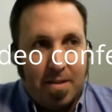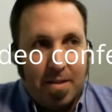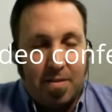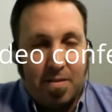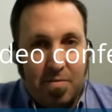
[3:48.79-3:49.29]

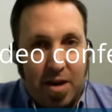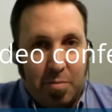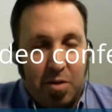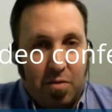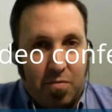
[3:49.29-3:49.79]
that's
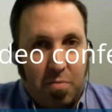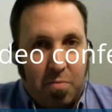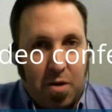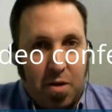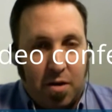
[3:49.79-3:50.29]
available at
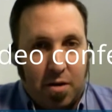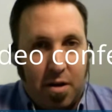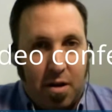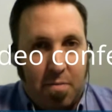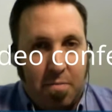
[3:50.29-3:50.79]

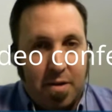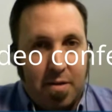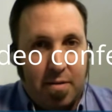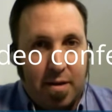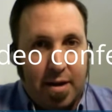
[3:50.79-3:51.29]
vodburner.com,
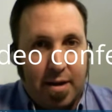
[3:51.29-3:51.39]
and